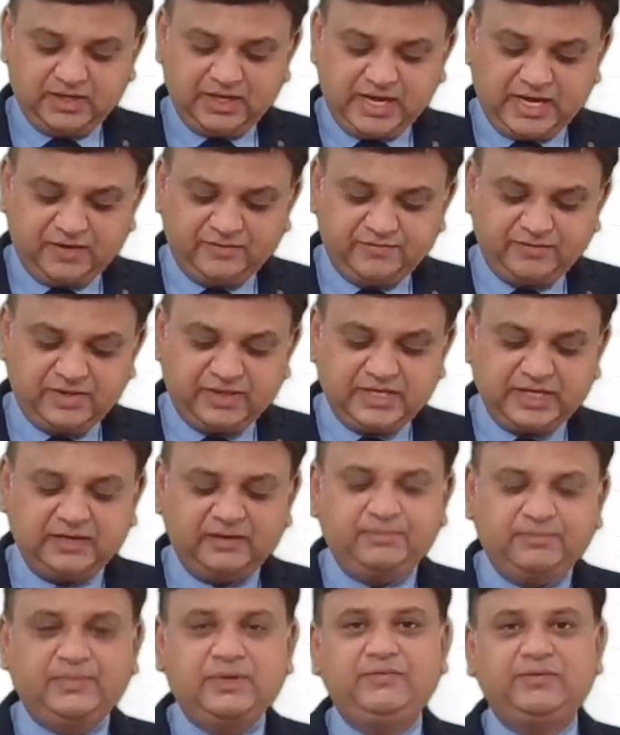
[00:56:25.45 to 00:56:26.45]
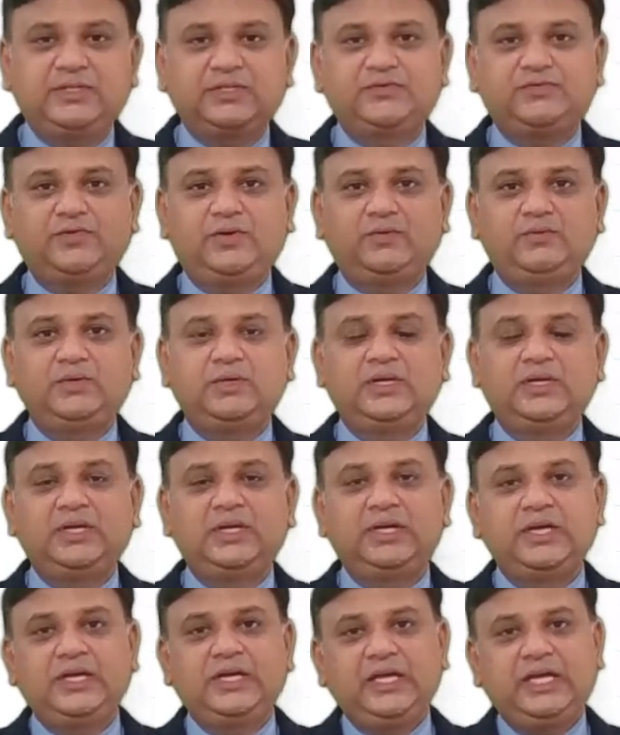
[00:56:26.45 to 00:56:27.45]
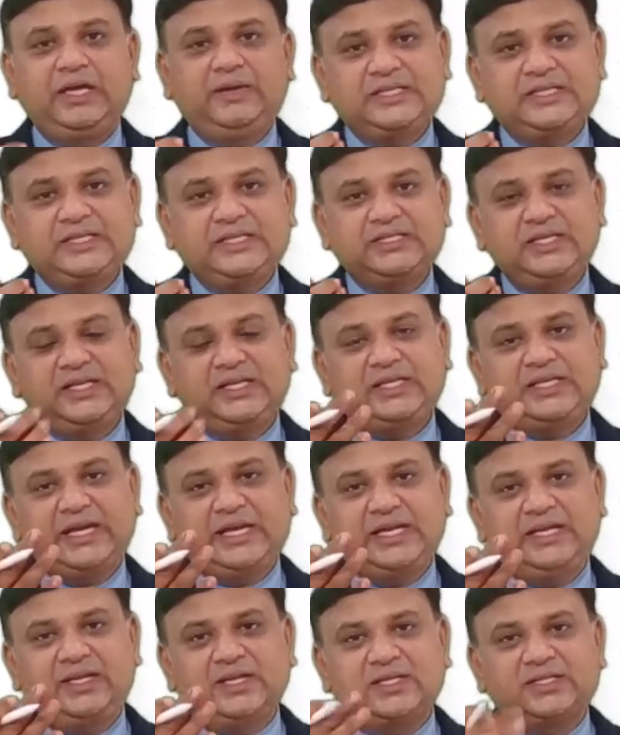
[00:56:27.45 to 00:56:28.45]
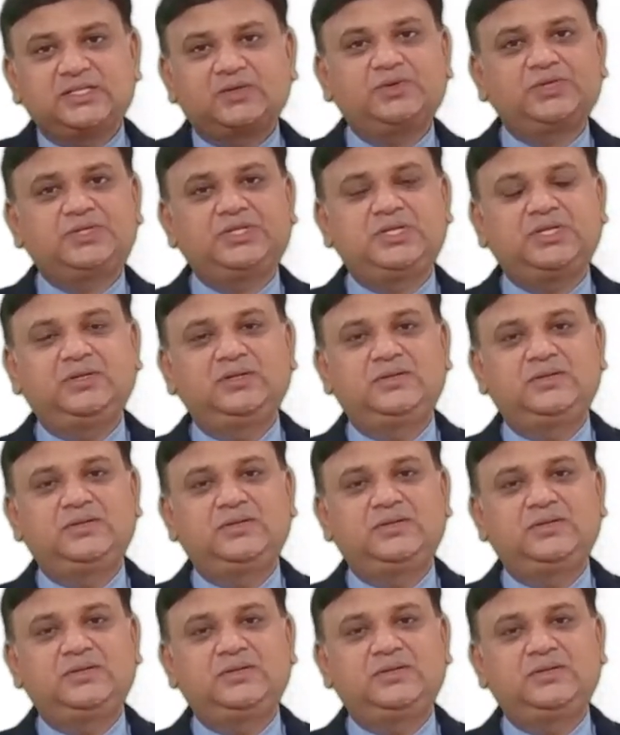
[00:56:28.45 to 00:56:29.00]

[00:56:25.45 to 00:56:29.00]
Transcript: and with an NPV is found. Imagine 10 years question.